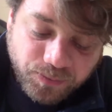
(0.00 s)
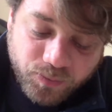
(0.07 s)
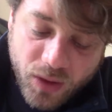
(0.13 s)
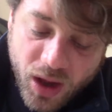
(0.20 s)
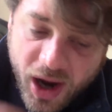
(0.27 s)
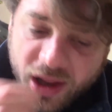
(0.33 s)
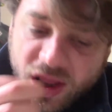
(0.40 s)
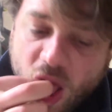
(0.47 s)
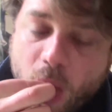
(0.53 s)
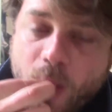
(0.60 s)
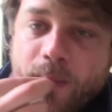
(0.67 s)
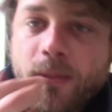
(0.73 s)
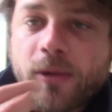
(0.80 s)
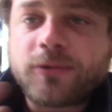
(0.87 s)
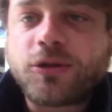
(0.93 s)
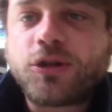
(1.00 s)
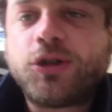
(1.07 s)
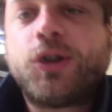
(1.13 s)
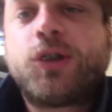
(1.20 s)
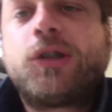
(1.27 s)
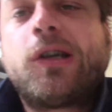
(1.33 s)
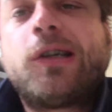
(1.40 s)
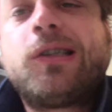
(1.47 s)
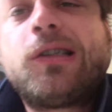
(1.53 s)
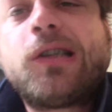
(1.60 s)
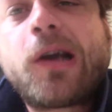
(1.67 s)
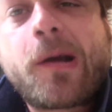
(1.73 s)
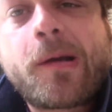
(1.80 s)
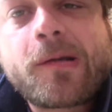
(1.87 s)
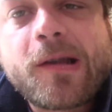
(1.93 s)
And of course I
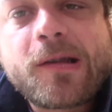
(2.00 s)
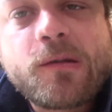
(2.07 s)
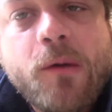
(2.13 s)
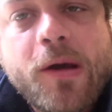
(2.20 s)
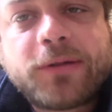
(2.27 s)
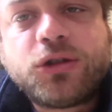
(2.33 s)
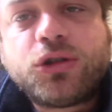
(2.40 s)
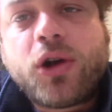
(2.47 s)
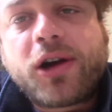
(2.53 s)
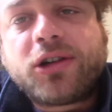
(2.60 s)
think that when you are